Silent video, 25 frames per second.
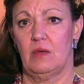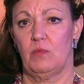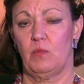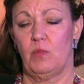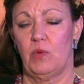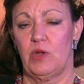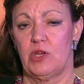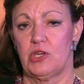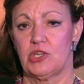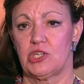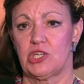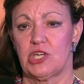
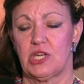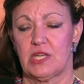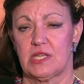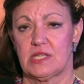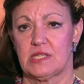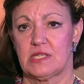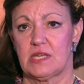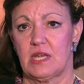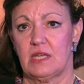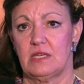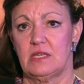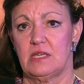which
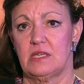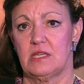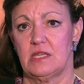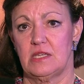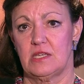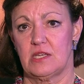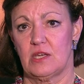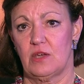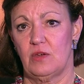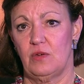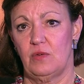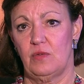
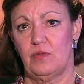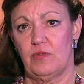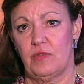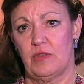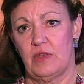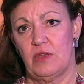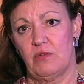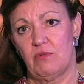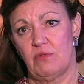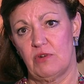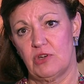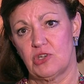extended over
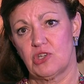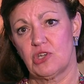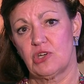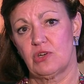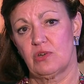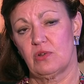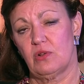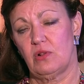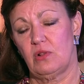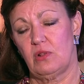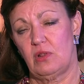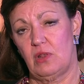the
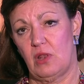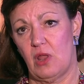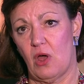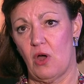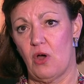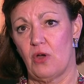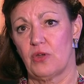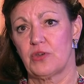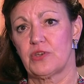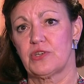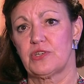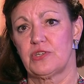original
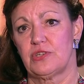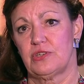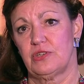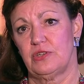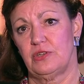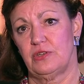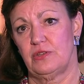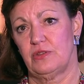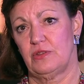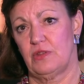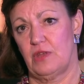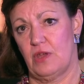lot,
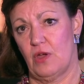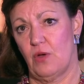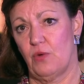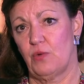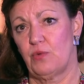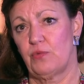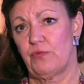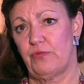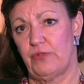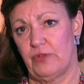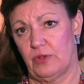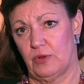the
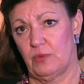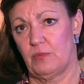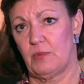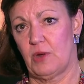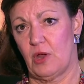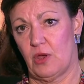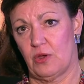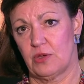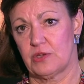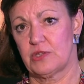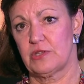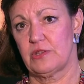old film
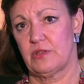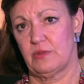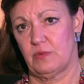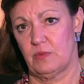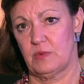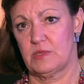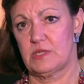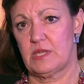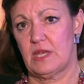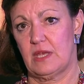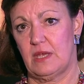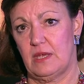lot that
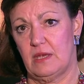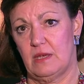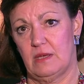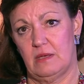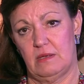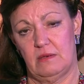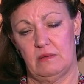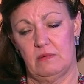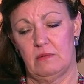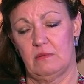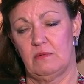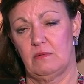was
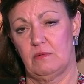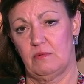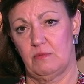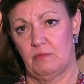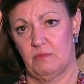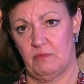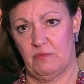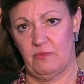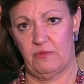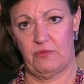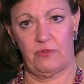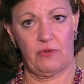here
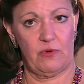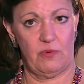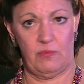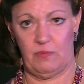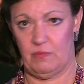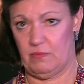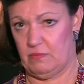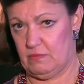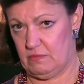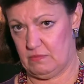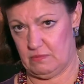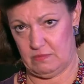
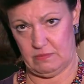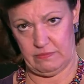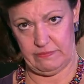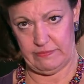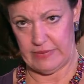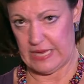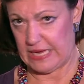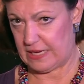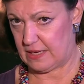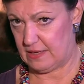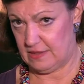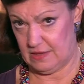from
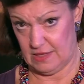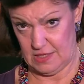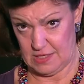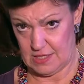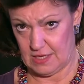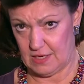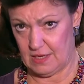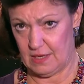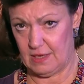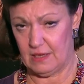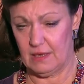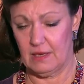back in the
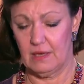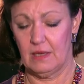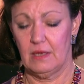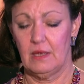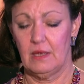day.